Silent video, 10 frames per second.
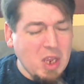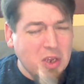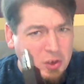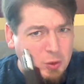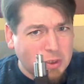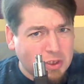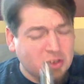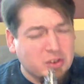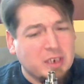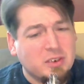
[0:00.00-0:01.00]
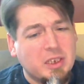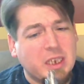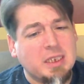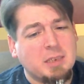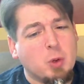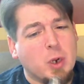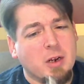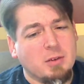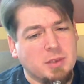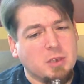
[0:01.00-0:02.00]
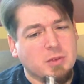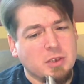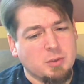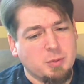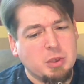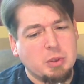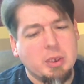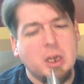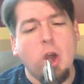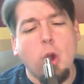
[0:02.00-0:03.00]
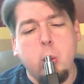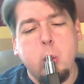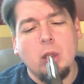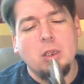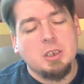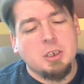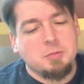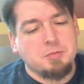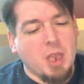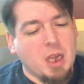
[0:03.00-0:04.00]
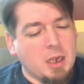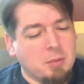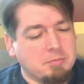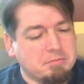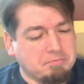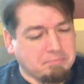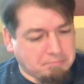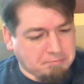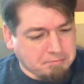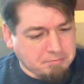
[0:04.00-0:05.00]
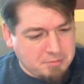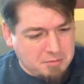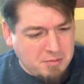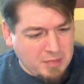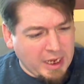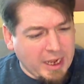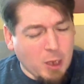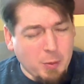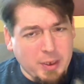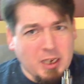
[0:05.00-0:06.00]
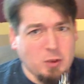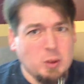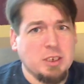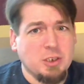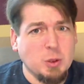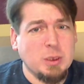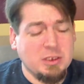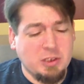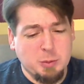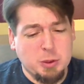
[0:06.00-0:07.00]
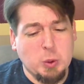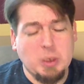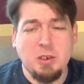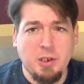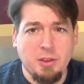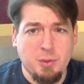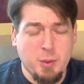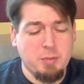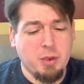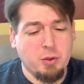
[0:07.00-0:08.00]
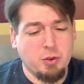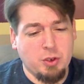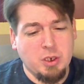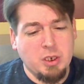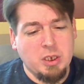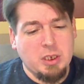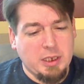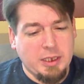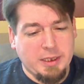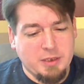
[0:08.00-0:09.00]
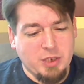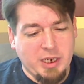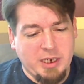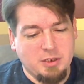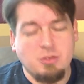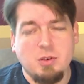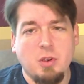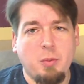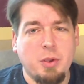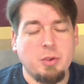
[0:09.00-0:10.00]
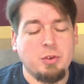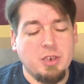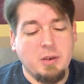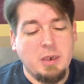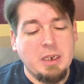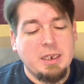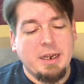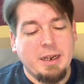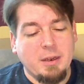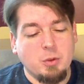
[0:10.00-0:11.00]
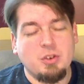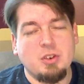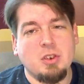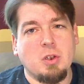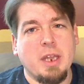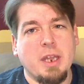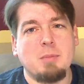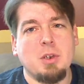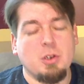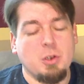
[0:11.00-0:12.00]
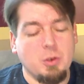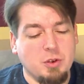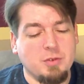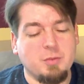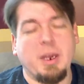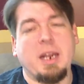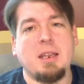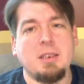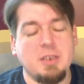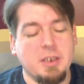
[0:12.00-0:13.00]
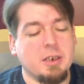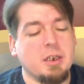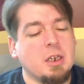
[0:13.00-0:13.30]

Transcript: do wish this had slightly more airflow for this build. And I'll be honest with you, doing a zipper coil on a 3-post like this, I had to drill the posts out, and it was still a massive pain in the dick.